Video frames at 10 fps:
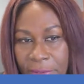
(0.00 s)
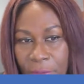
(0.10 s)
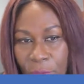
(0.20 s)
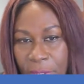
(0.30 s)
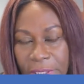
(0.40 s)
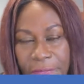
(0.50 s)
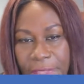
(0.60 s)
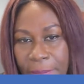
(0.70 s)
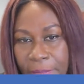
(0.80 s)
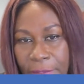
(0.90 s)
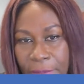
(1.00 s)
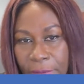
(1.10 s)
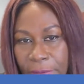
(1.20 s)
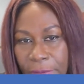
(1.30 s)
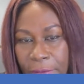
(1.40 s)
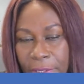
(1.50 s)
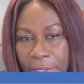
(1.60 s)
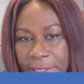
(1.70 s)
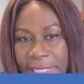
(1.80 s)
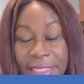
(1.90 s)
one of them, the
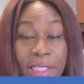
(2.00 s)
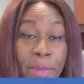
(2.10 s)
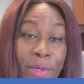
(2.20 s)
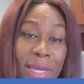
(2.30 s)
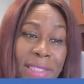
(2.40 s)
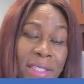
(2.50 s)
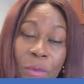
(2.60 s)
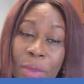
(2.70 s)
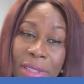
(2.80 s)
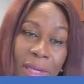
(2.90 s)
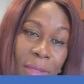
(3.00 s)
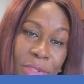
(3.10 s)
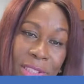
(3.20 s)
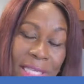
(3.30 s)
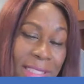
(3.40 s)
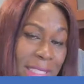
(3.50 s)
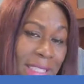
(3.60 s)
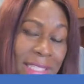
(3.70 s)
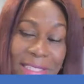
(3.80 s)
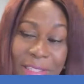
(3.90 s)
intending immigrant, did not want to come to the United
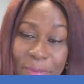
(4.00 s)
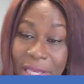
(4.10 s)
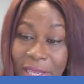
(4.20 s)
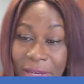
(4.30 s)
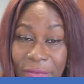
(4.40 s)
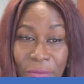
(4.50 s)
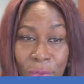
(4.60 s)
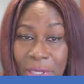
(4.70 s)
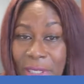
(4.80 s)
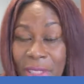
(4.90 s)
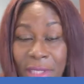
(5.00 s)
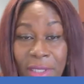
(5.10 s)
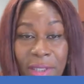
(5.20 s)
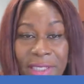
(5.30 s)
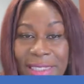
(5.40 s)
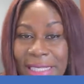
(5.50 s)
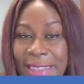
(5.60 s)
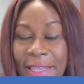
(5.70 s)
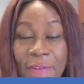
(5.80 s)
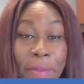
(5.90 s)
States and just be here for
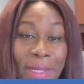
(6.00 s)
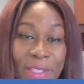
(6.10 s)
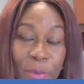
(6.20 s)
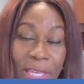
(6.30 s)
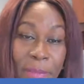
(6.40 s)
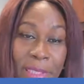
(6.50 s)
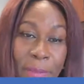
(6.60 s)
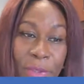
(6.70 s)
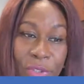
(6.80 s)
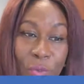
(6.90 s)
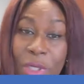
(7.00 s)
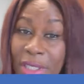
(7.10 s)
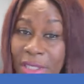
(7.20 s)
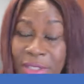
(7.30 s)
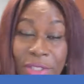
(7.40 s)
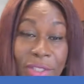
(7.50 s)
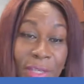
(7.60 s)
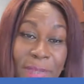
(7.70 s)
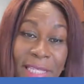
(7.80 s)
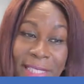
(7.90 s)
6-7 months without being able to work, because
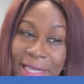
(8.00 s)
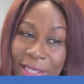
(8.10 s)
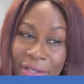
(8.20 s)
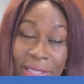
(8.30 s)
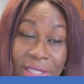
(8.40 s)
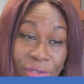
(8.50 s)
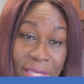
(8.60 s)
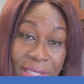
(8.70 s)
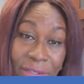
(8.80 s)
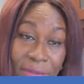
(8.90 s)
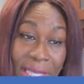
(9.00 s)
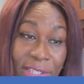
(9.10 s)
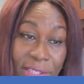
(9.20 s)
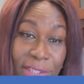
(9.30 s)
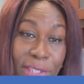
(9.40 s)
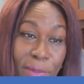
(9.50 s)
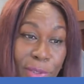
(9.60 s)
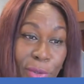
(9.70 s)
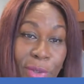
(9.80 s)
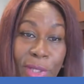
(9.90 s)
sometimes that can create stress in the relationship.
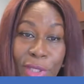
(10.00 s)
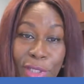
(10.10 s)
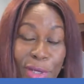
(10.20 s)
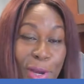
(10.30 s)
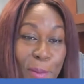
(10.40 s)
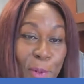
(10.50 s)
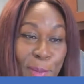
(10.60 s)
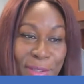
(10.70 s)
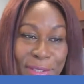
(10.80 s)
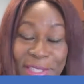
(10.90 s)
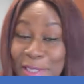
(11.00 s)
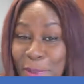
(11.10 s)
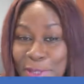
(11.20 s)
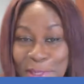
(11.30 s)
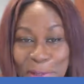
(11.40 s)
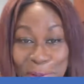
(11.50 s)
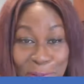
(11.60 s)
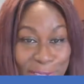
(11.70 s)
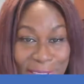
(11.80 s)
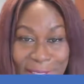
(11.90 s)
You come home and you see this person
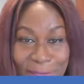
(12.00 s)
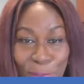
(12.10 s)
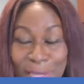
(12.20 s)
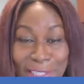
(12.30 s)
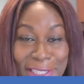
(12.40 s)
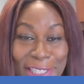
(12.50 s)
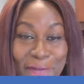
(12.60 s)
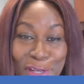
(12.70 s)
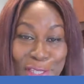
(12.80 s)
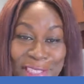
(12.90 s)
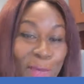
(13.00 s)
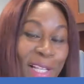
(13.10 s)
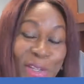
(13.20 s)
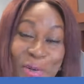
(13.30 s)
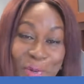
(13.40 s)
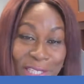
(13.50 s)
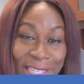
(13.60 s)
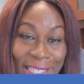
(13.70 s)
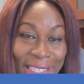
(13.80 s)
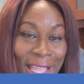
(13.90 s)
home just watching TV all day while you're
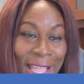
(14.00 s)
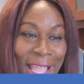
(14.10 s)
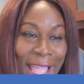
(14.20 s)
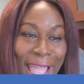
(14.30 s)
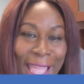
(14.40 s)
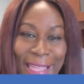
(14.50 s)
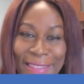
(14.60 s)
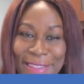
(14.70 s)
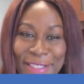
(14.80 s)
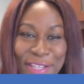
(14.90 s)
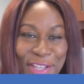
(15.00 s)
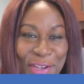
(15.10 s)
working, and